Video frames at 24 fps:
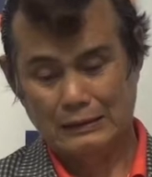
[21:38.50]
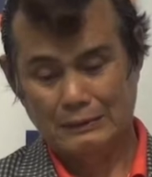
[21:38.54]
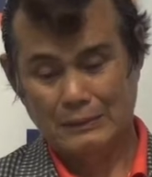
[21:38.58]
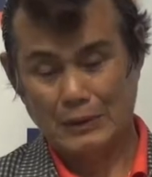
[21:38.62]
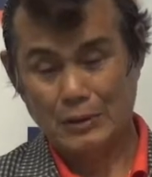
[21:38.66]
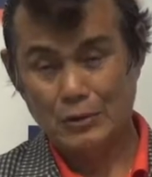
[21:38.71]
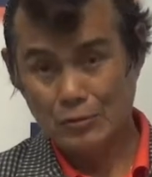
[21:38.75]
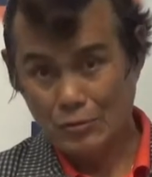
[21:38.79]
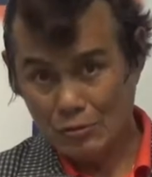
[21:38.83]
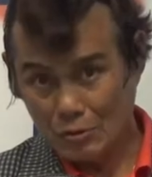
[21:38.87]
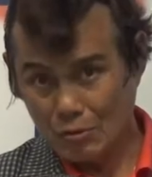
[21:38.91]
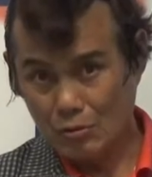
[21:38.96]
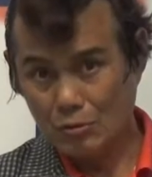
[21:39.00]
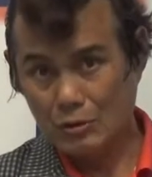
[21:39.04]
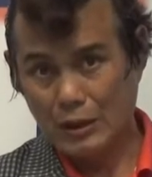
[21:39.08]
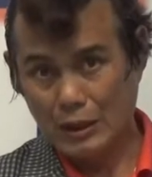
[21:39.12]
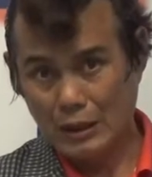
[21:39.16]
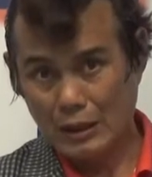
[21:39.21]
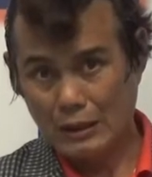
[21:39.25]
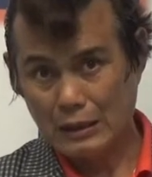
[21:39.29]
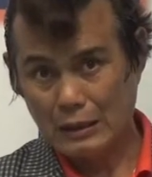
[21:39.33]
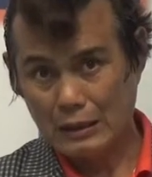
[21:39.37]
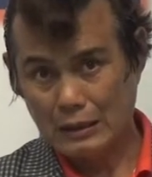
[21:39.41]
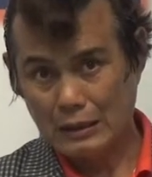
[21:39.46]
but you know
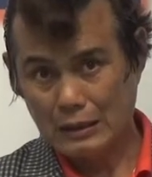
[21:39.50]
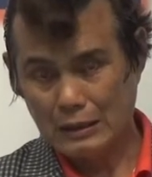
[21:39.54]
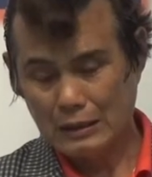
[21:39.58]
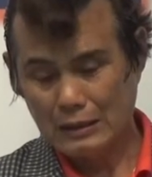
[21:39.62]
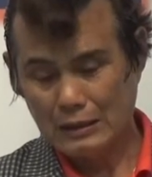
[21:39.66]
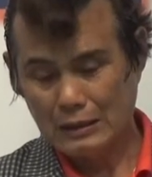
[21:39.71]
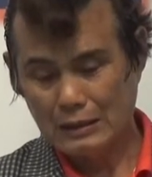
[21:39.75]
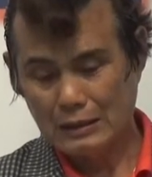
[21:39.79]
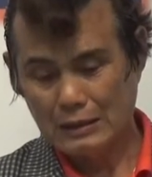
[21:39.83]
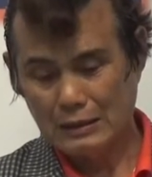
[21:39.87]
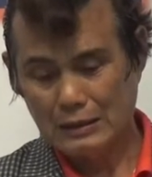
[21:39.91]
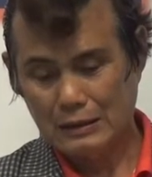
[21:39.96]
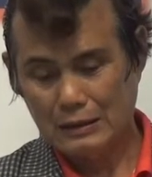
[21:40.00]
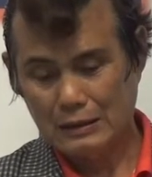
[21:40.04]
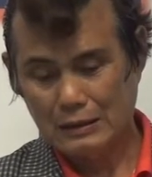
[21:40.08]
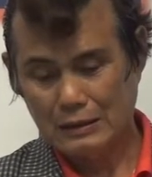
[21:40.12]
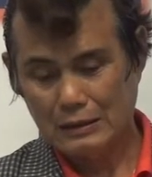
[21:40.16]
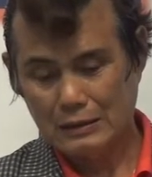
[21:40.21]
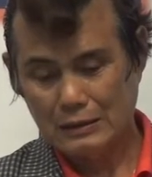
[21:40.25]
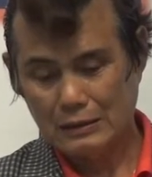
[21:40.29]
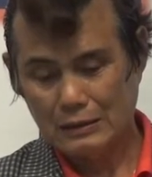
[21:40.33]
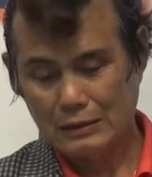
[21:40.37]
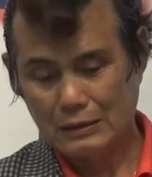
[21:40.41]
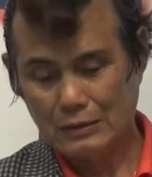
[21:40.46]
that
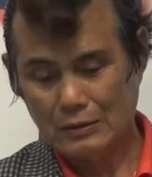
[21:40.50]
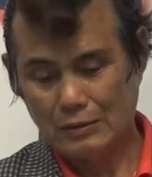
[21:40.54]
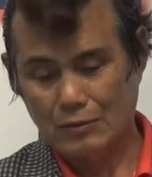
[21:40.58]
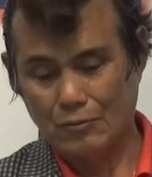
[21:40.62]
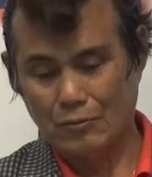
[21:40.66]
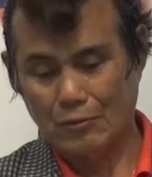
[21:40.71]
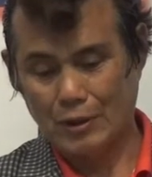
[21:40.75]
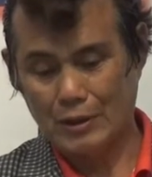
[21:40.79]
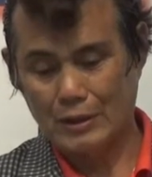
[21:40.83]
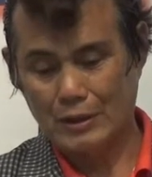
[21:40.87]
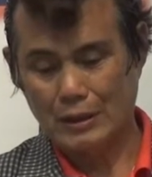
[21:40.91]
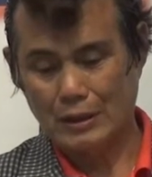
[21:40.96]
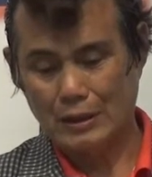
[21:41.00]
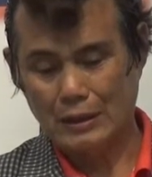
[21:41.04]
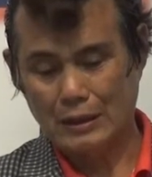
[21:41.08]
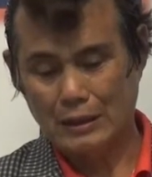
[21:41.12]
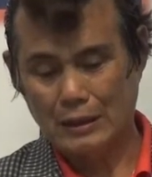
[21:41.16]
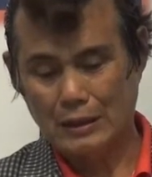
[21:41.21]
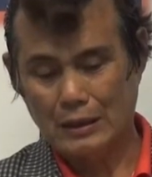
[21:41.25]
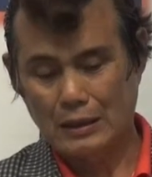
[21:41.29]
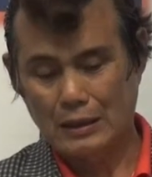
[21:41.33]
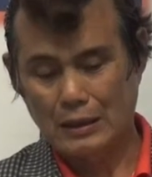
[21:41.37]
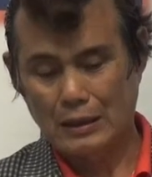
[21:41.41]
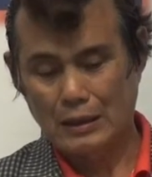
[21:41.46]
already.
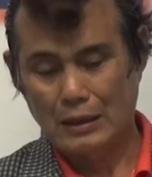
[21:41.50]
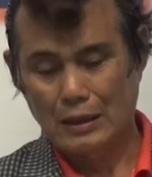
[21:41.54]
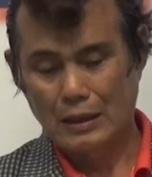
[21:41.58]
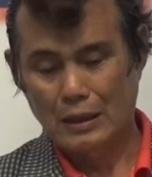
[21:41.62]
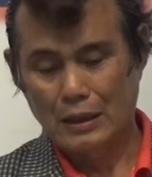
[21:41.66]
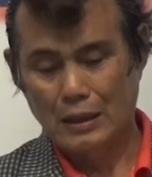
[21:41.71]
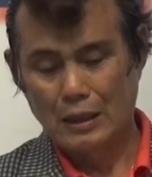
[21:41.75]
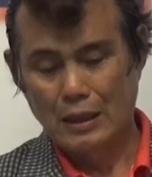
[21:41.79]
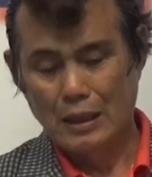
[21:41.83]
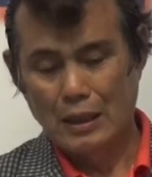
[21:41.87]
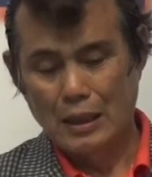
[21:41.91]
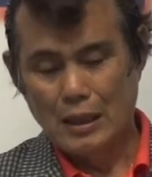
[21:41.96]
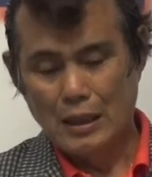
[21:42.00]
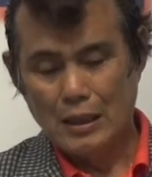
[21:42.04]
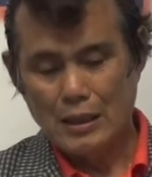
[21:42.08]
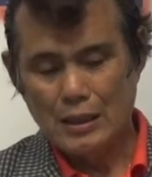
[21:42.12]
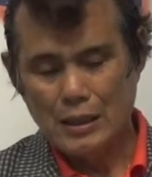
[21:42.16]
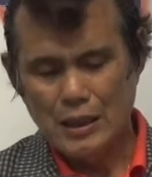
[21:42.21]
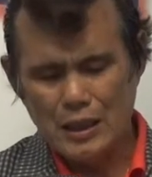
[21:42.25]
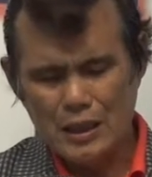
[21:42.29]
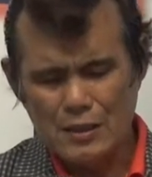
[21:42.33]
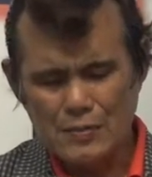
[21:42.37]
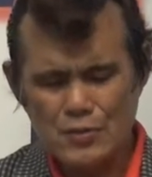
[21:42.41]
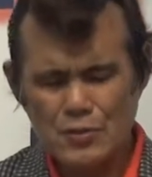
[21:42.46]

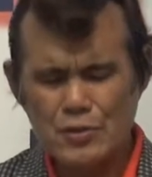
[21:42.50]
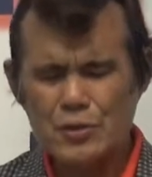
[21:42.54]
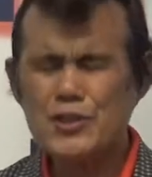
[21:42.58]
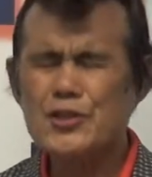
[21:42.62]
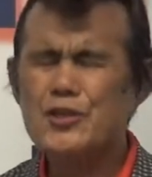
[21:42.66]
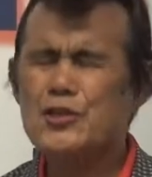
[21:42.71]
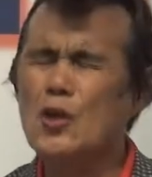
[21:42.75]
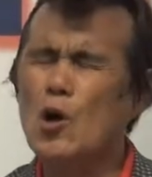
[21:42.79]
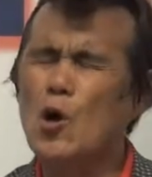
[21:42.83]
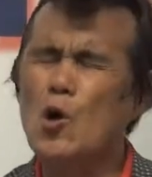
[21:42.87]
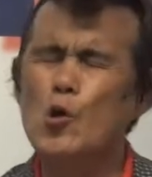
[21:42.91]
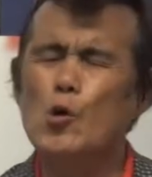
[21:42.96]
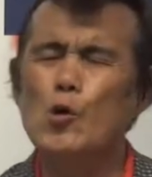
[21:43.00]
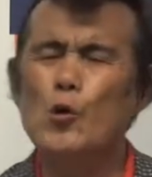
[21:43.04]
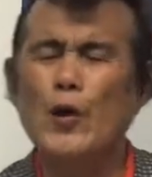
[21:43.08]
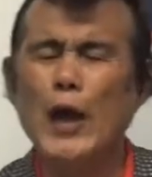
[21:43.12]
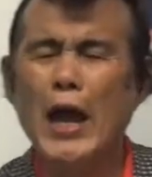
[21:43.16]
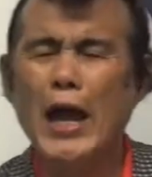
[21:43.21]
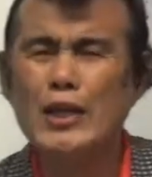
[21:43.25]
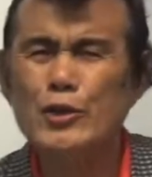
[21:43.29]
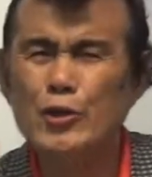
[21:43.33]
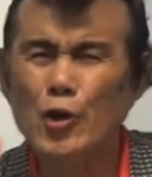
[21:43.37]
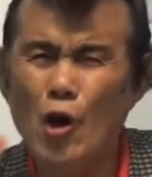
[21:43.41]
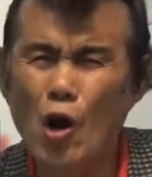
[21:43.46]
Even so,
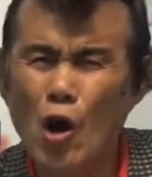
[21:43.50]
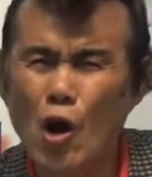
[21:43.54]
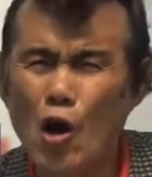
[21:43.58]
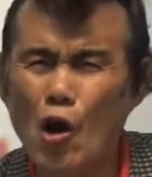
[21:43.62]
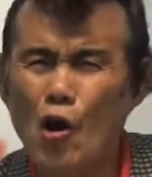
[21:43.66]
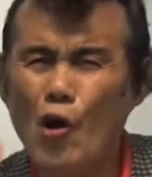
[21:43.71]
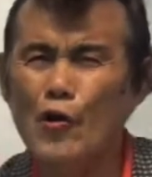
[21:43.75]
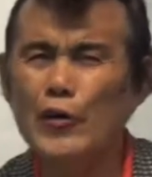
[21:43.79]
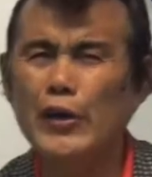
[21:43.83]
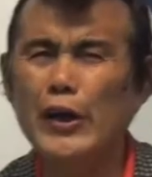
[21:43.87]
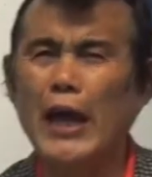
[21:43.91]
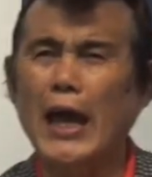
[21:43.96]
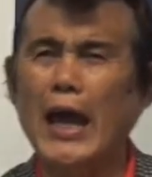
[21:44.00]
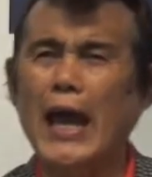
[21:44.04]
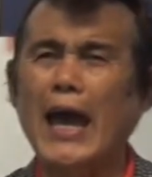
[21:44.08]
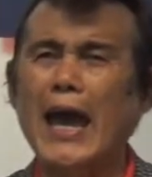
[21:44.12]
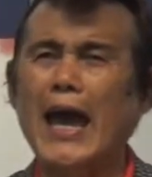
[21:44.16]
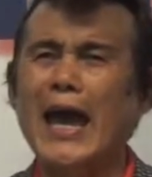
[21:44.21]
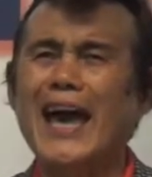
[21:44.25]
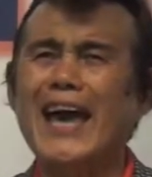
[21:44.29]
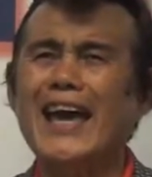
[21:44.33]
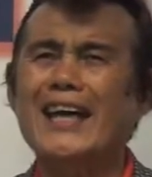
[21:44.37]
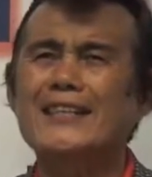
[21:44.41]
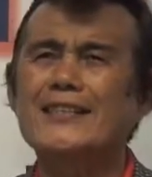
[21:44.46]
as long
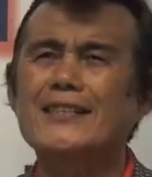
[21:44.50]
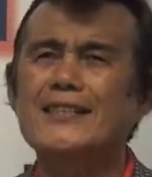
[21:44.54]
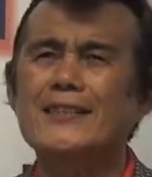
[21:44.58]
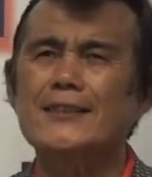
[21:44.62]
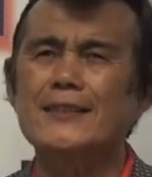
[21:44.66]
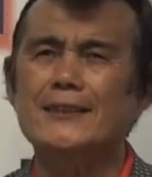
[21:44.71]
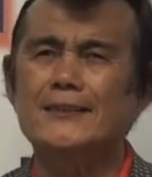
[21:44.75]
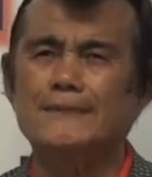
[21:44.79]
as